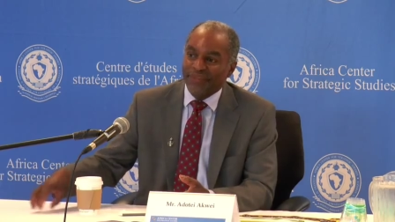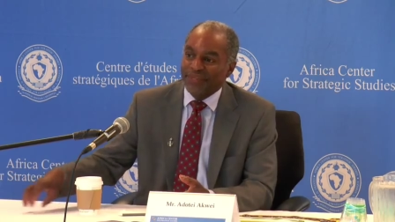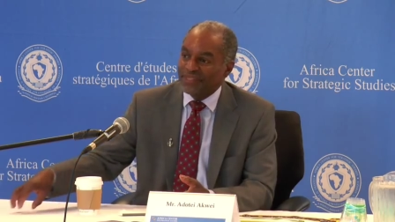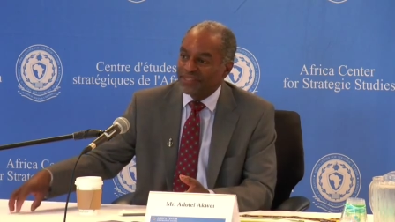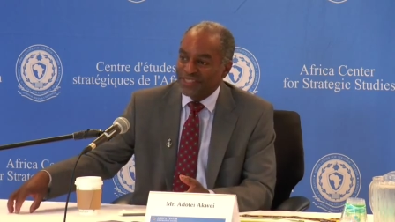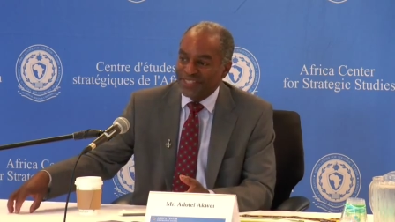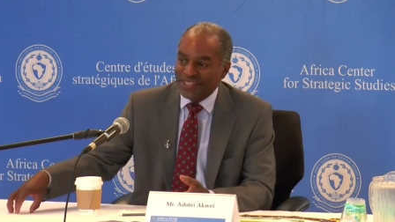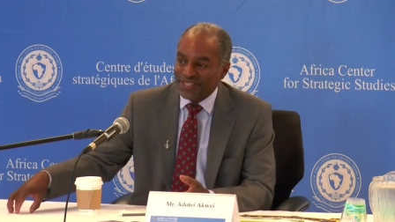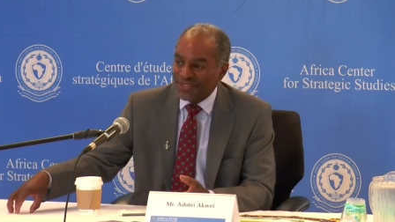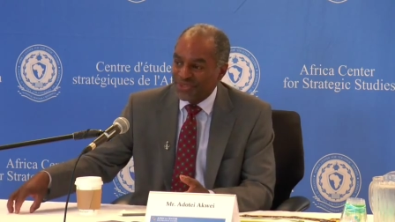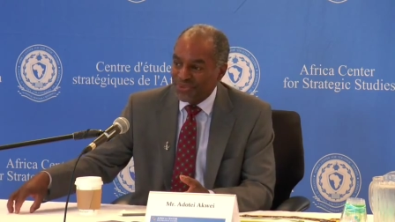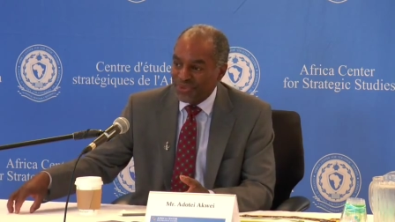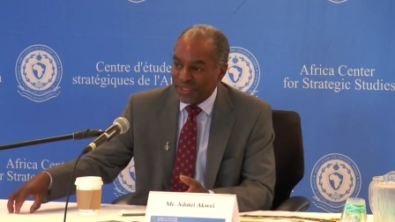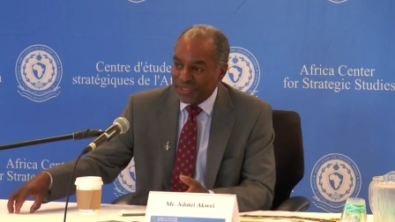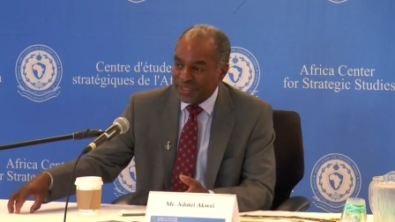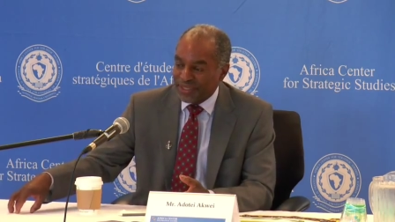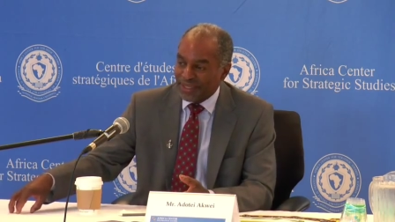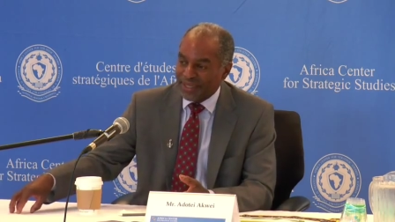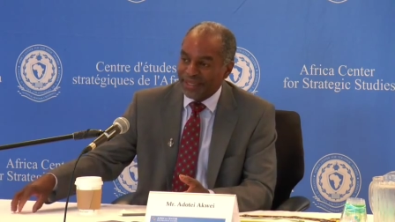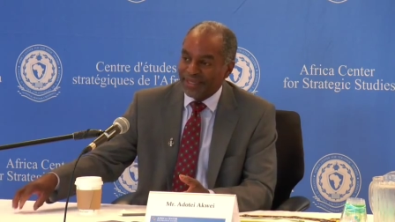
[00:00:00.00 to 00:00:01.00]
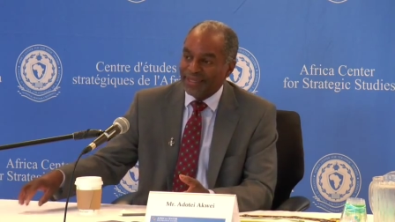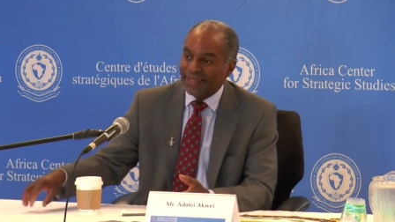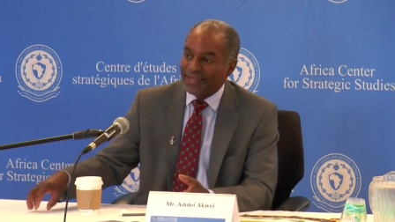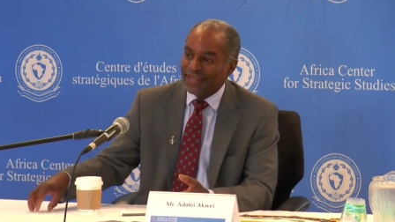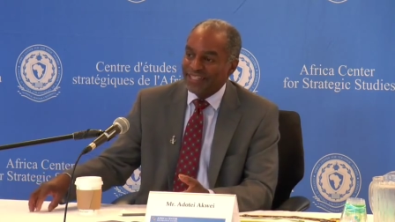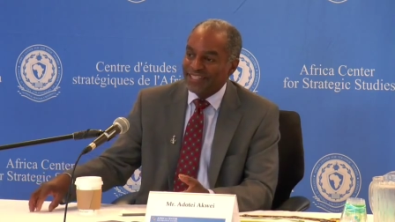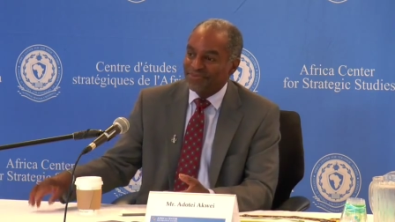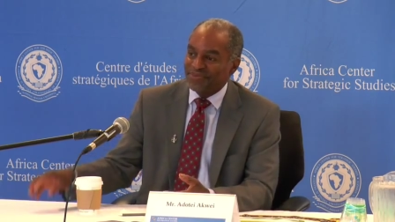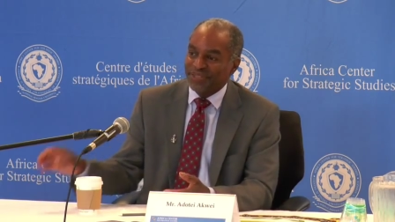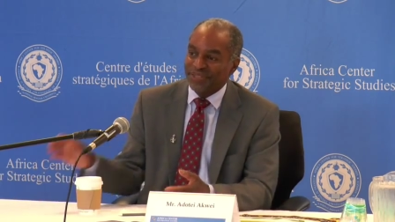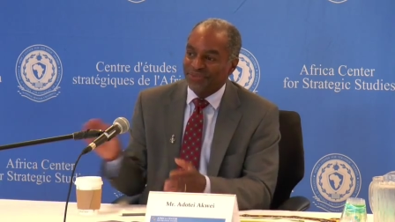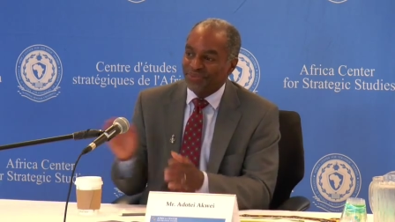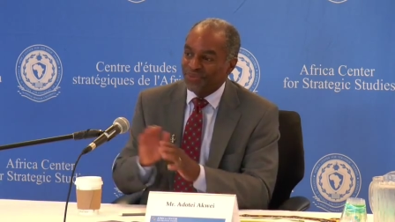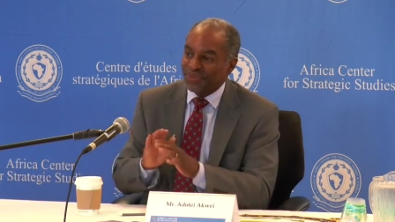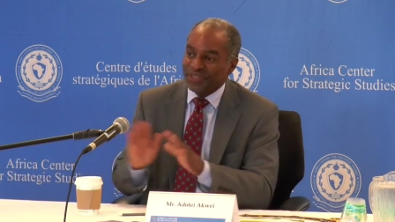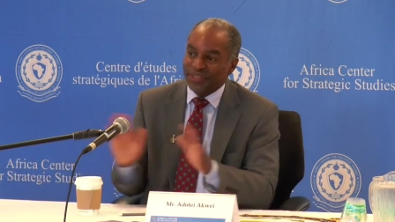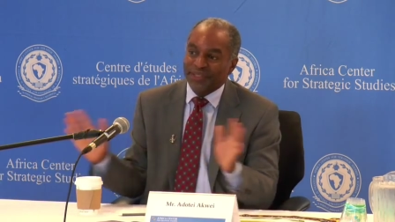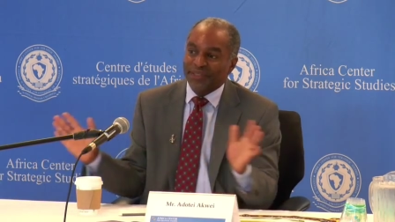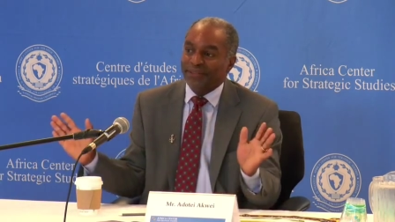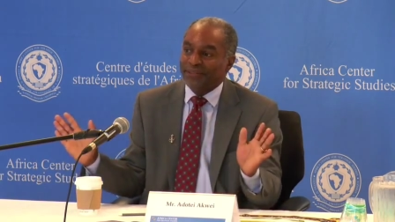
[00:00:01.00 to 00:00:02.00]
continuing engagement
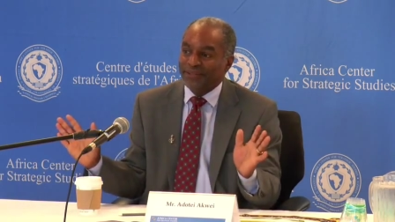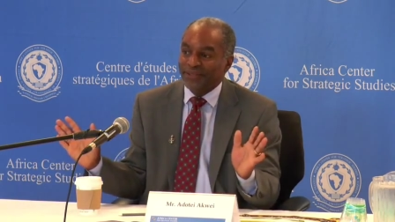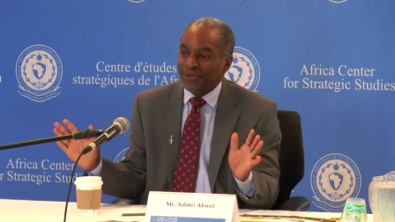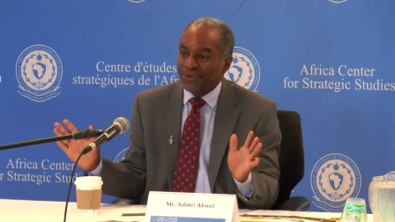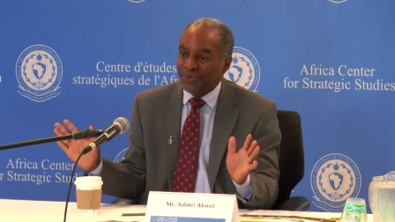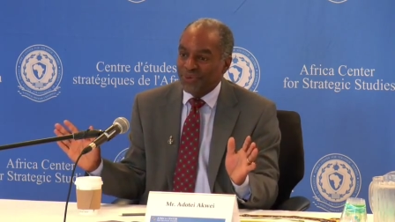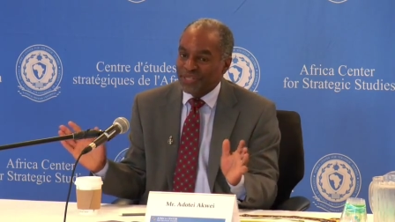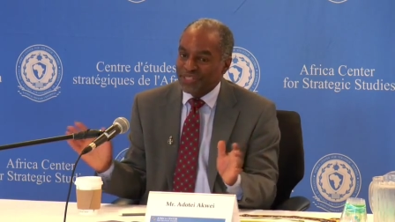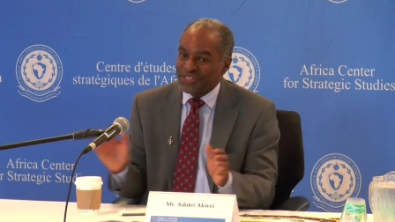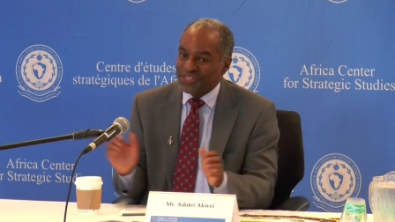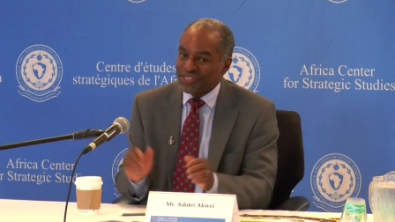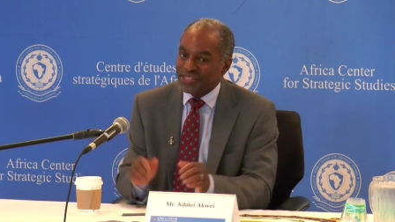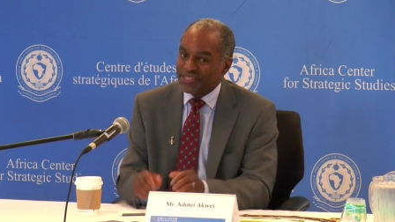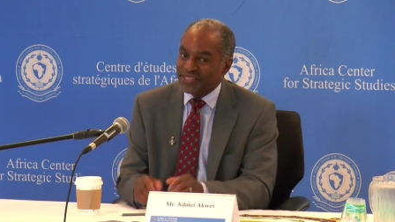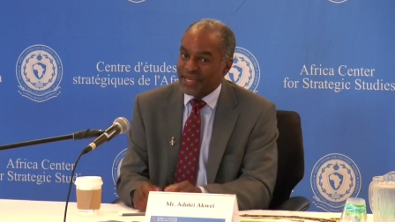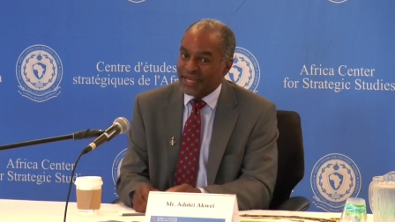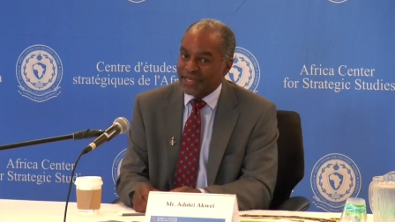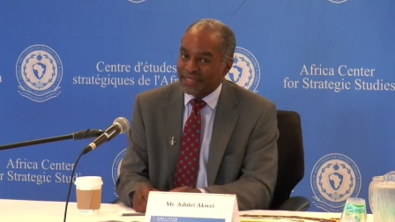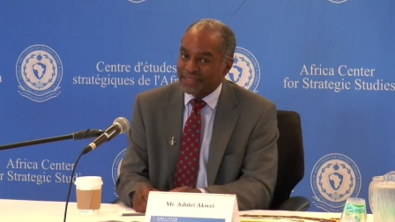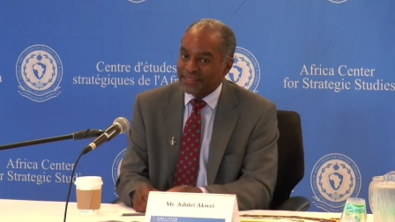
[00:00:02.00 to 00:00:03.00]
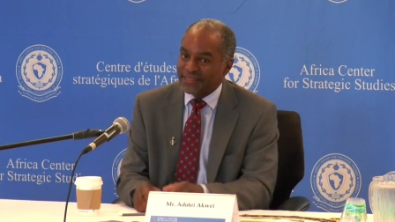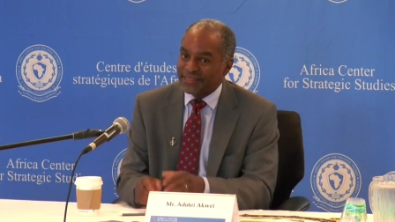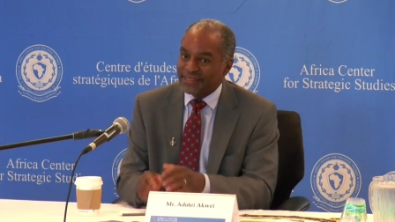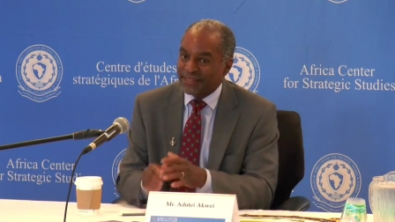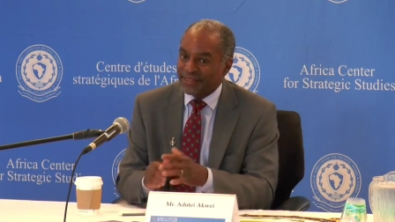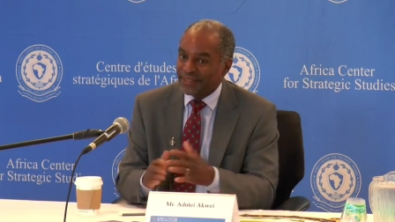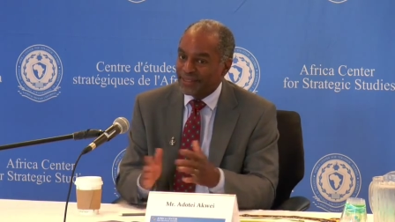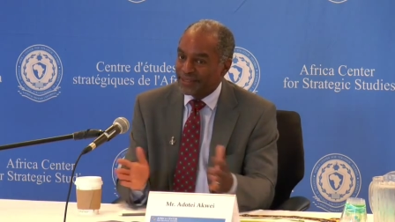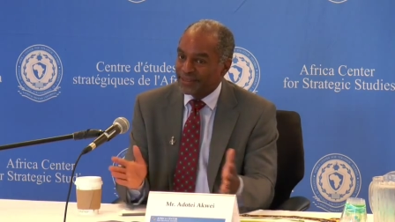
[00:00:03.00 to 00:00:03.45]
with no questions asked,